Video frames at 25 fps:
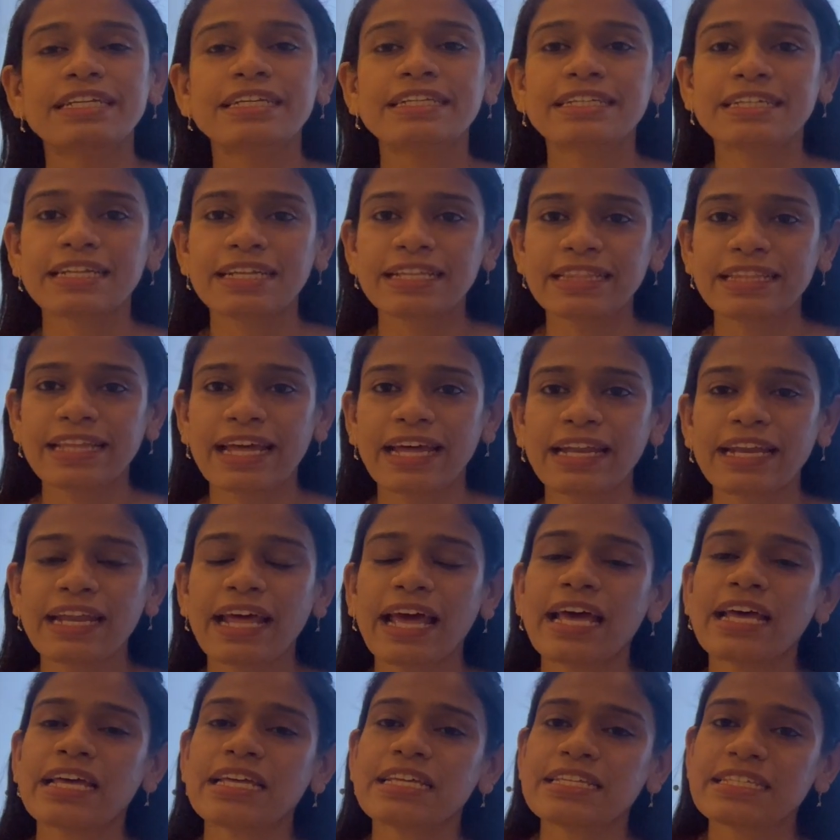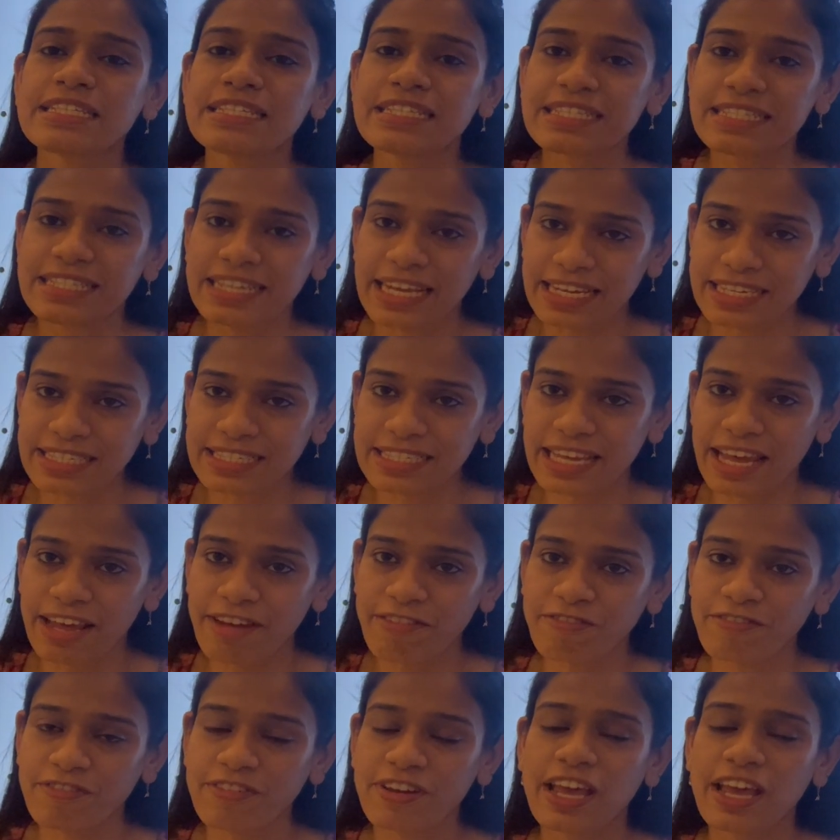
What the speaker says: Till then, stay safe,